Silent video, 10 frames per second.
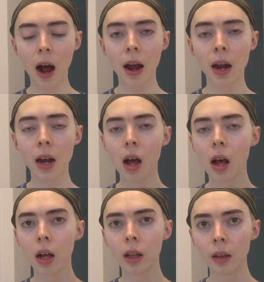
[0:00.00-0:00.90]
I
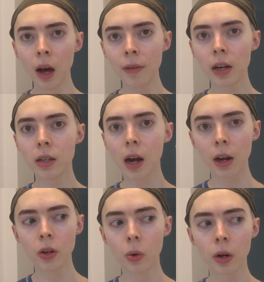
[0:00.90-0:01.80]
love it. I
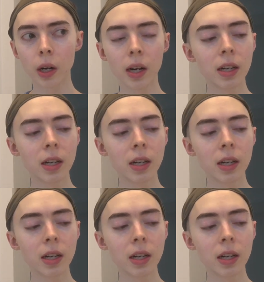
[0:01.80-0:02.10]
adore it.